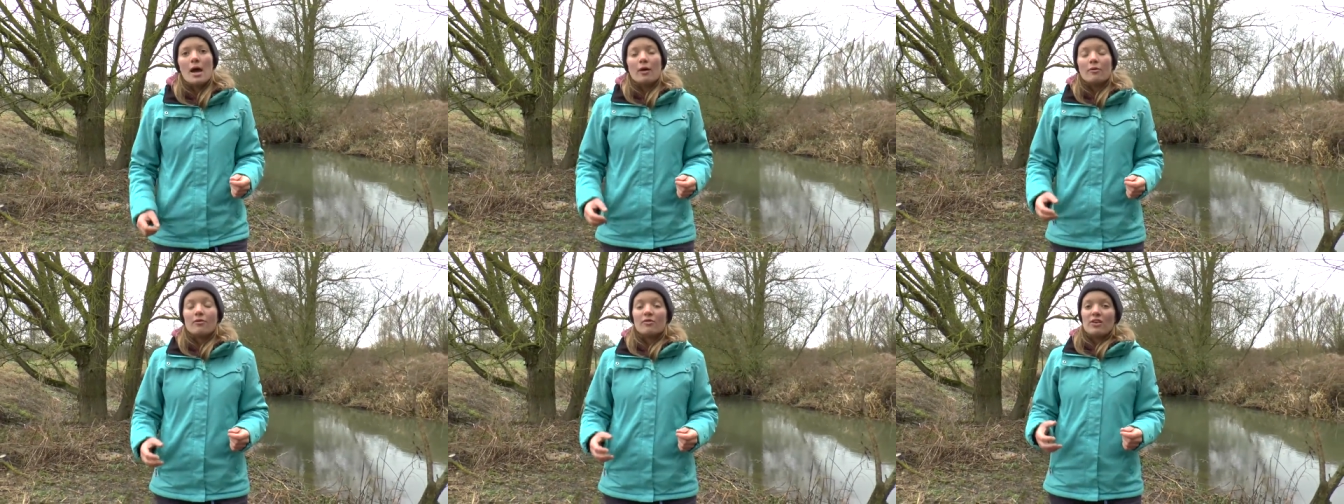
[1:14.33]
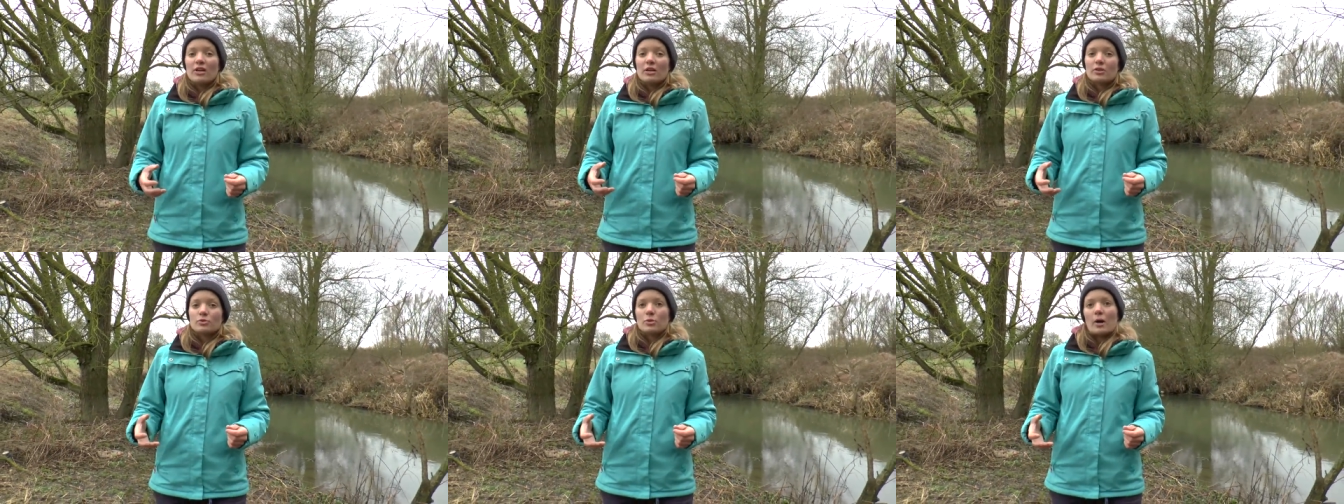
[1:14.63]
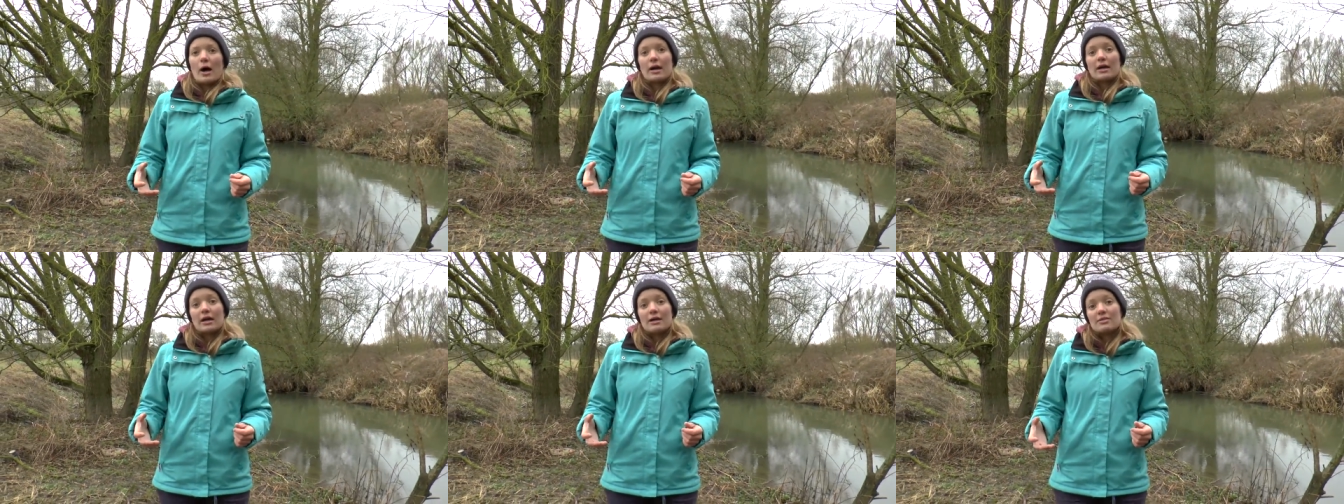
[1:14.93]

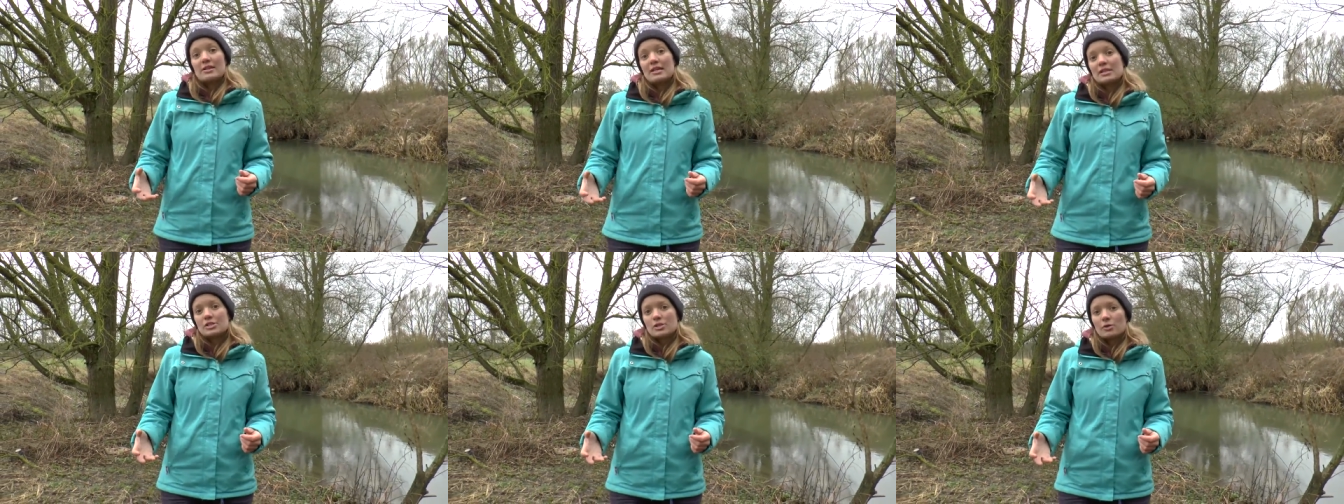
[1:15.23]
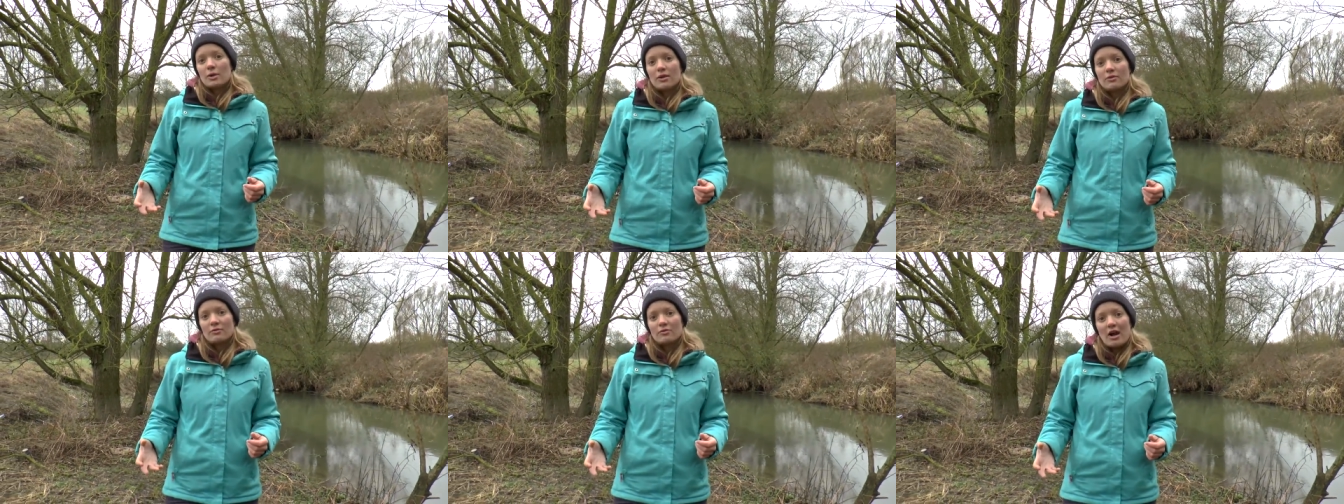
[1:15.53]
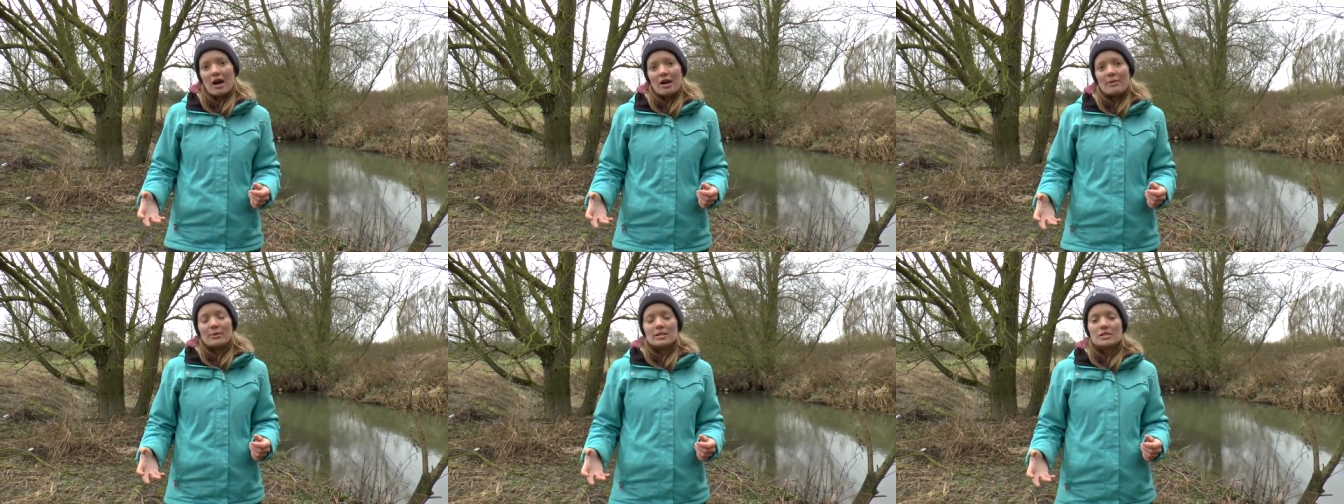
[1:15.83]
Fieldwork in these two
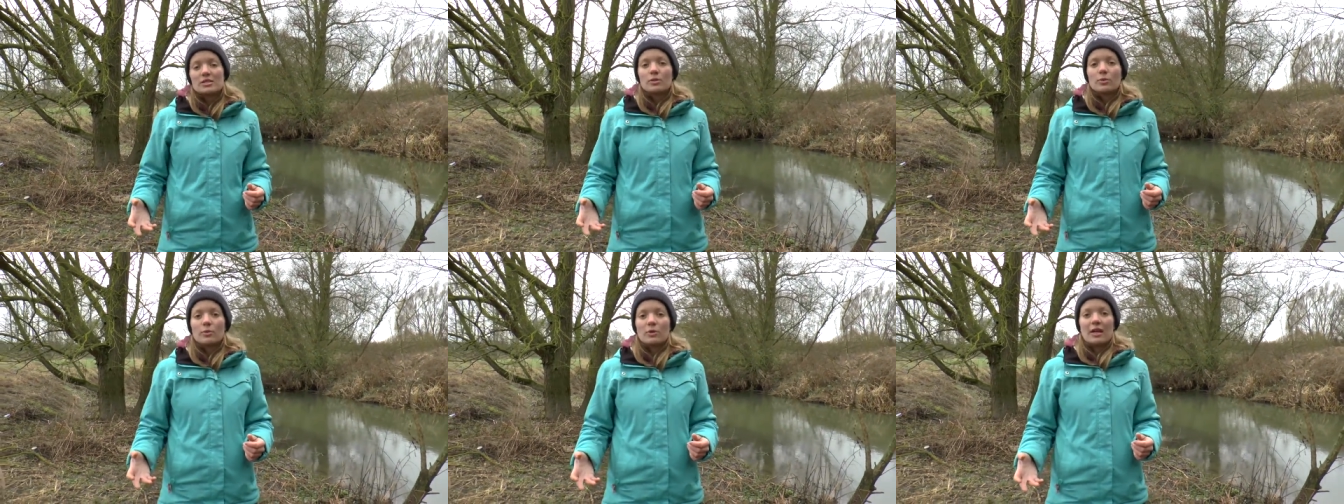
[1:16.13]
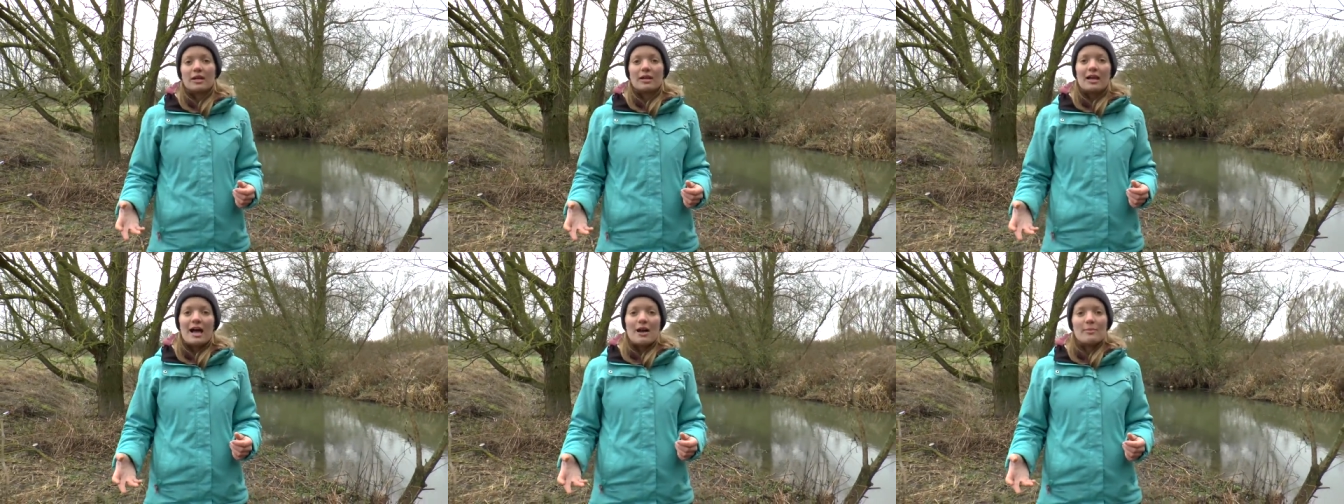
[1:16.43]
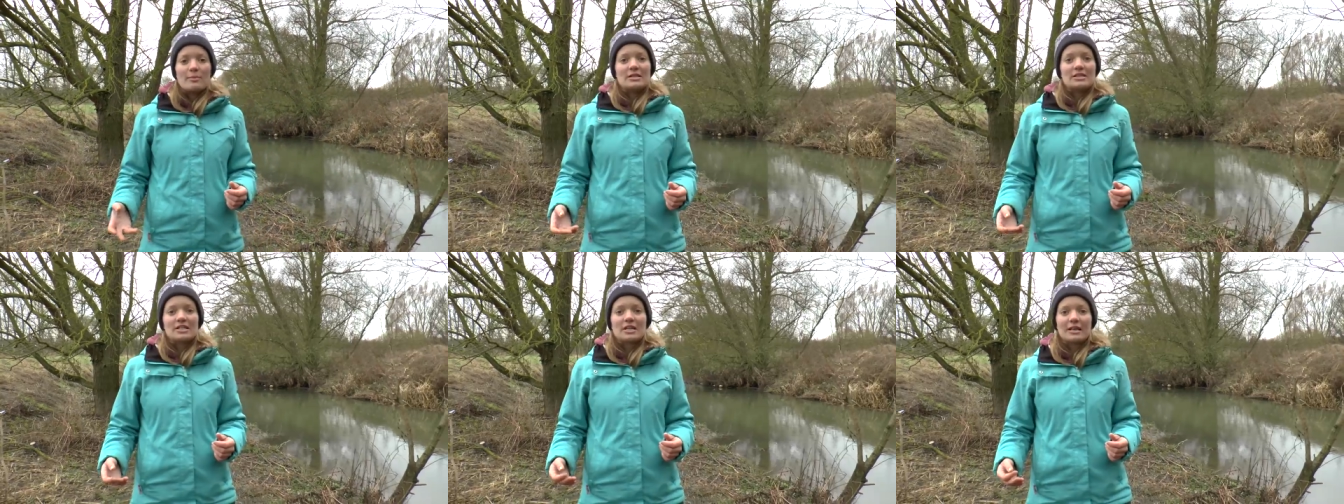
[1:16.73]
environments will allow
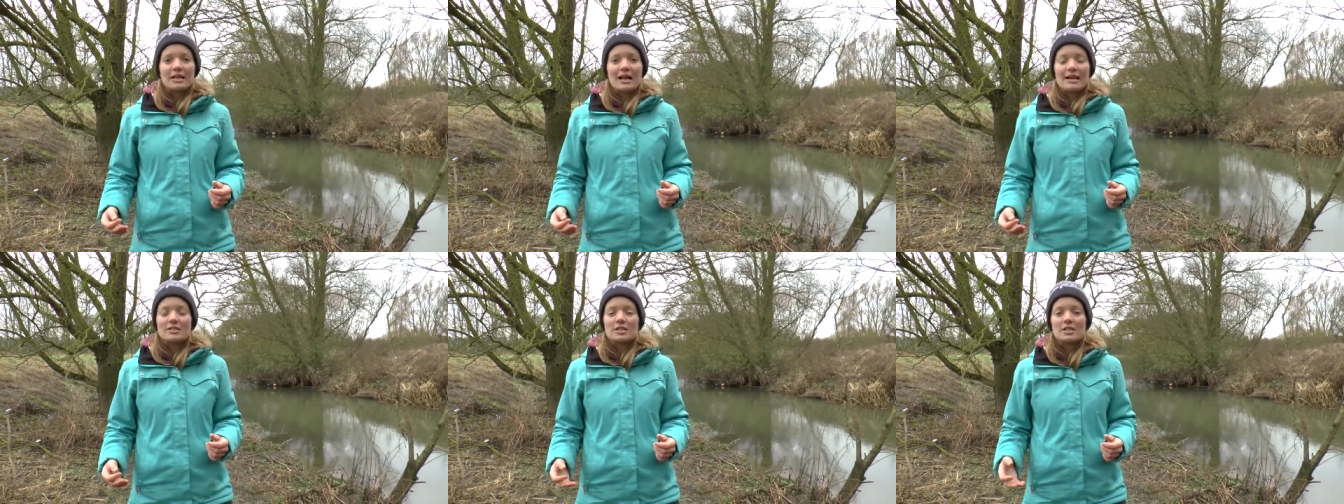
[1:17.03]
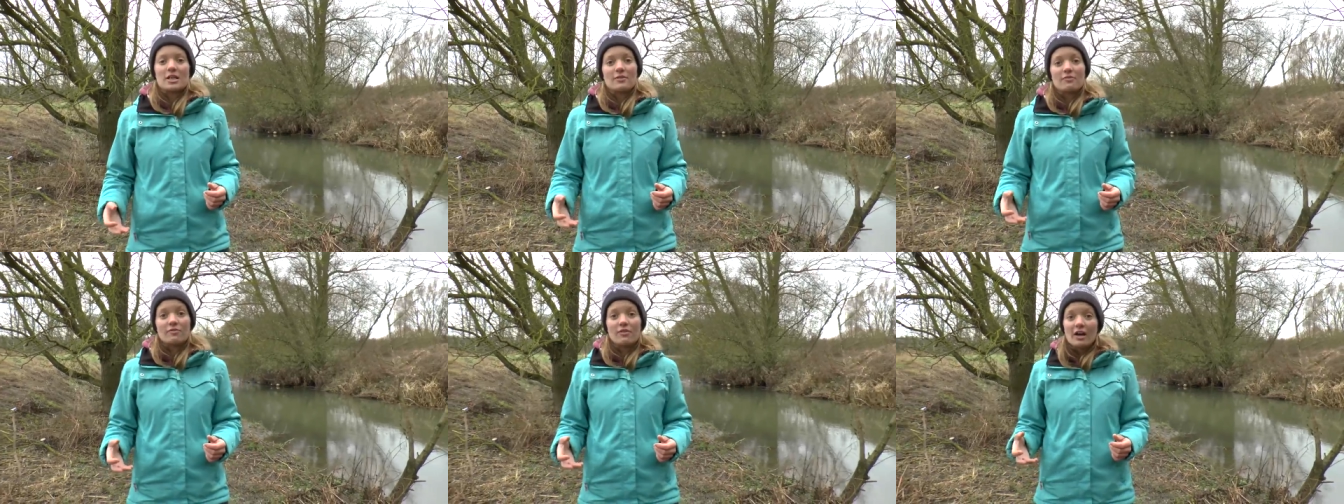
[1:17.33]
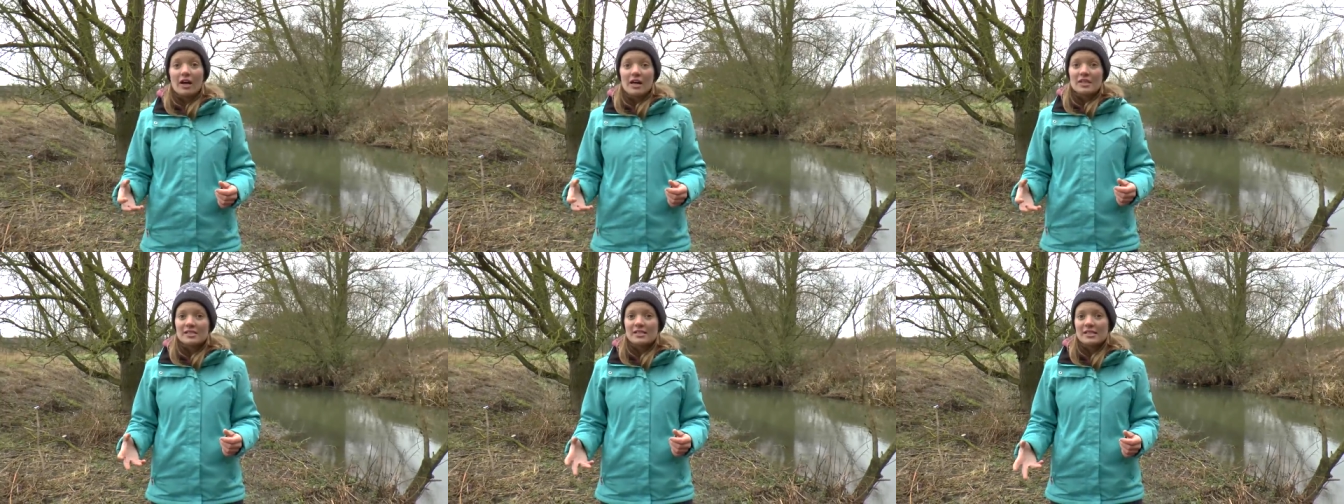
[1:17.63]
me to collect a
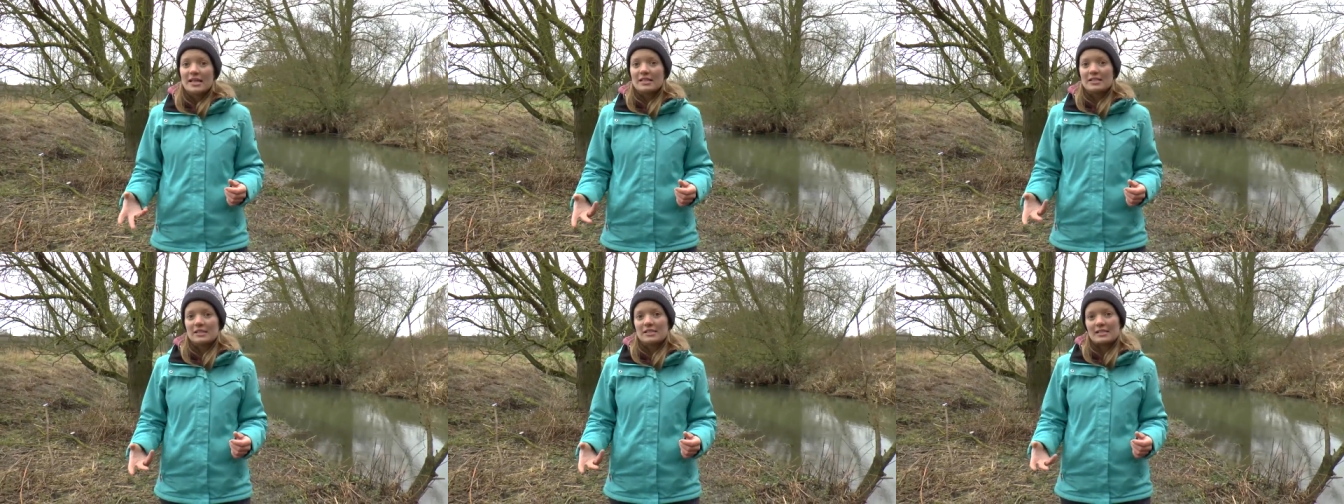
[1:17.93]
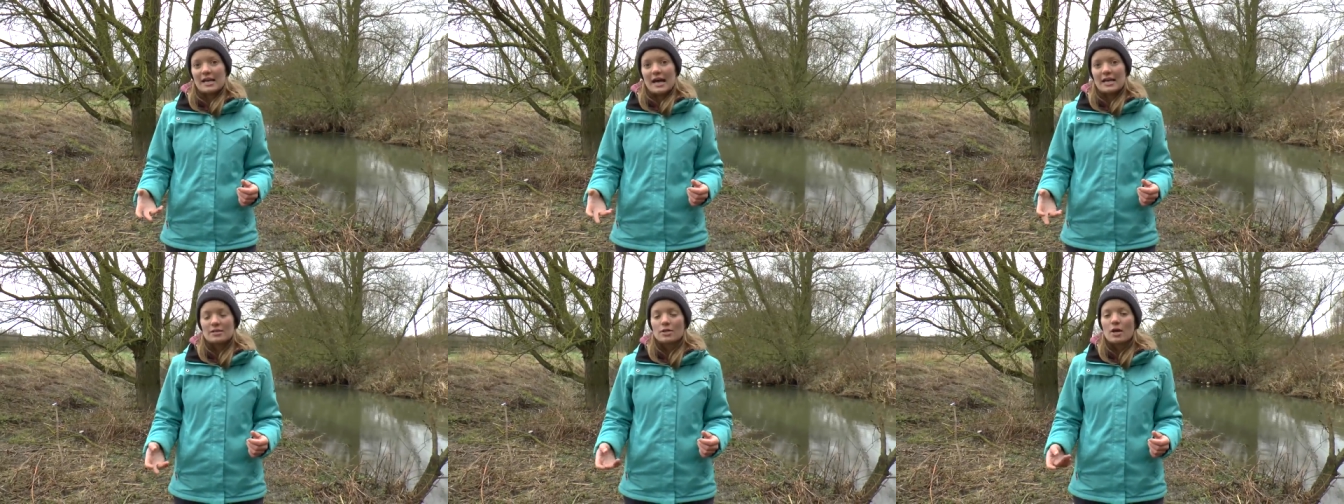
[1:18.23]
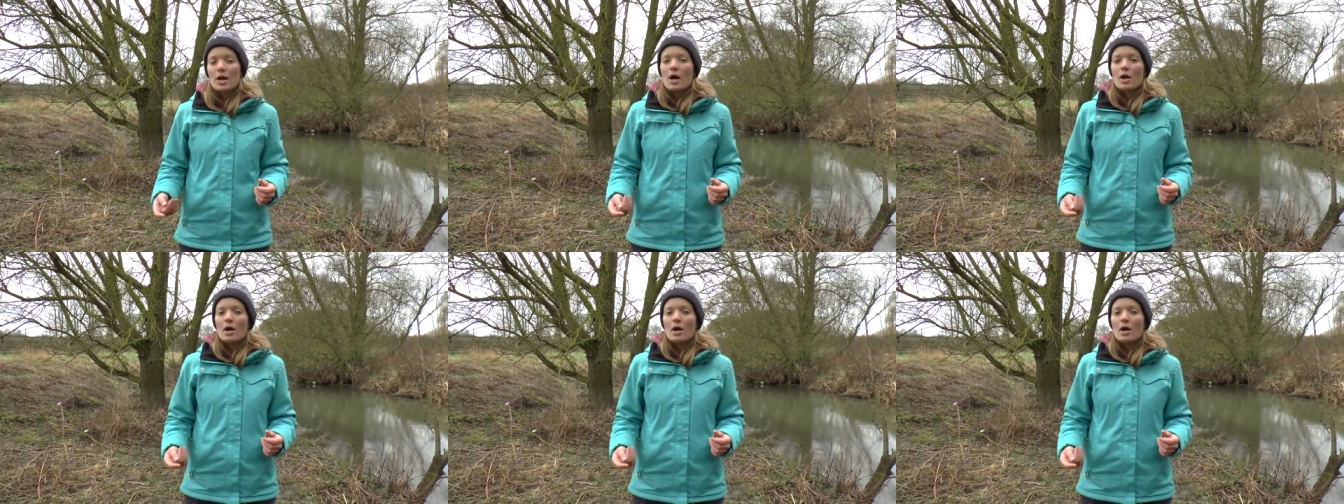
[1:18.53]
diverse data set